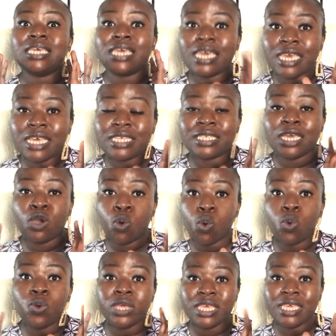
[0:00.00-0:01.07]
is who
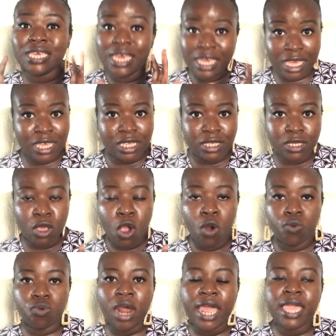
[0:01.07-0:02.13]
he is,
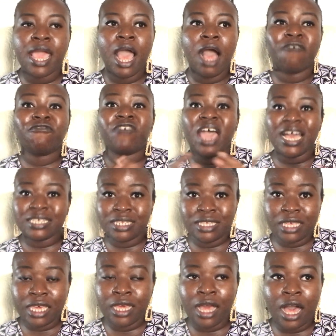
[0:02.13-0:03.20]
right?
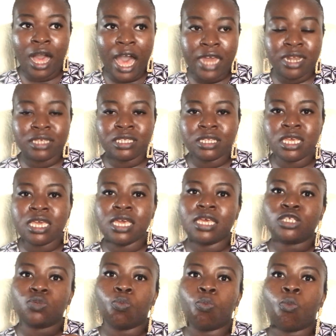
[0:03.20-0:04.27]
Fasting, honestly, is
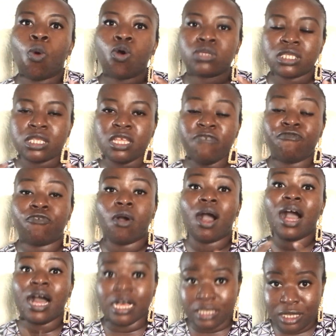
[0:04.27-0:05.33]
mostly for
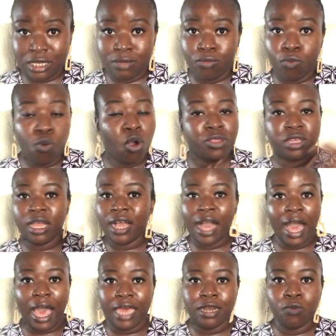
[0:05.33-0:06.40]
us more than
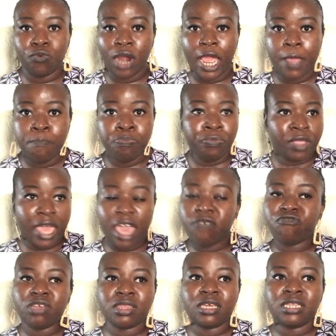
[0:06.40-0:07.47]
God, right?
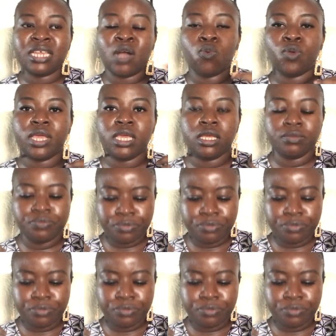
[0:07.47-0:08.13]
Everything that we